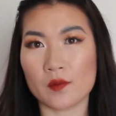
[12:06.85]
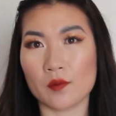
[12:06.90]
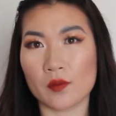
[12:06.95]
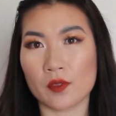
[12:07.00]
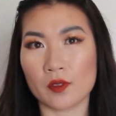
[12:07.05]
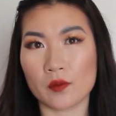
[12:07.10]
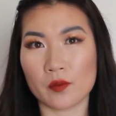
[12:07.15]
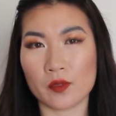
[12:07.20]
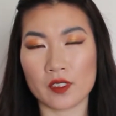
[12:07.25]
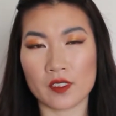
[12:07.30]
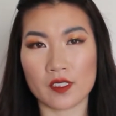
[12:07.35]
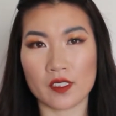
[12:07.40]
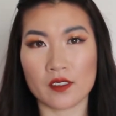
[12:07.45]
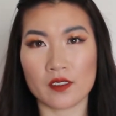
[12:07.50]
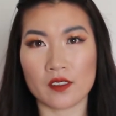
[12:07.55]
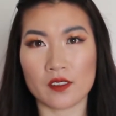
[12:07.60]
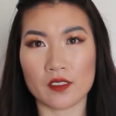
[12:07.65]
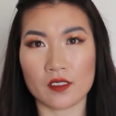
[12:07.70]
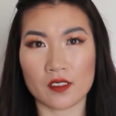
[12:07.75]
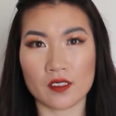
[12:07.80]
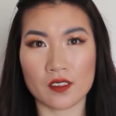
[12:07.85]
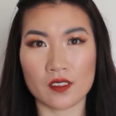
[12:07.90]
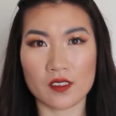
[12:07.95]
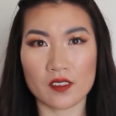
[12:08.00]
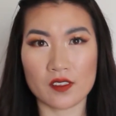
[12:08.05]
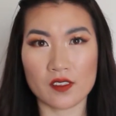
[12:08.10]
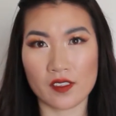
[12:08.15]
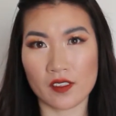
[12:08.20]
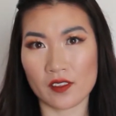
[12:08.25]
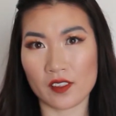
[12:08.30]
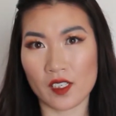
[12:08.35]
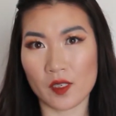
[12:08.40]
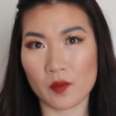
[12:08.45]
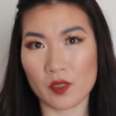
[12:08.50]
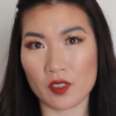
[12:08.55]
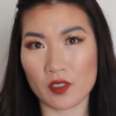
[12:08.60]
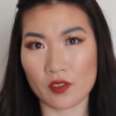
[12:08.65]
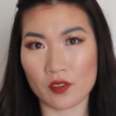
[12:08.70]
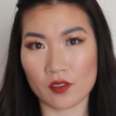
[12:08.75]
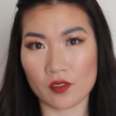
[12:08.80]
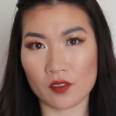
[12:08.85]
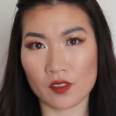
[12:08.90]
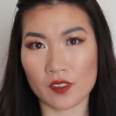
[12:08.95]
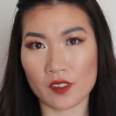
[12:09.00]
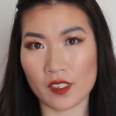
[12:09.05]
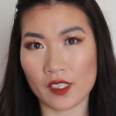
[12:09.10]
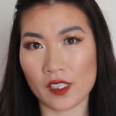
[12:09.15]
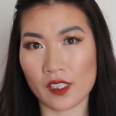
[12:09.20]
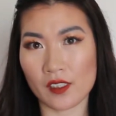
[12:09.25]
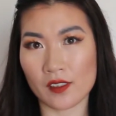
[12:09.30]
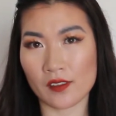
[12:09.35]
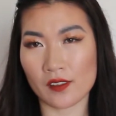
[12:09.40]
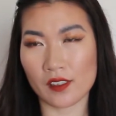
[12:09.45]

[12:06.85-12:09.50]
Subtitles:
but without the sun damage to your skin,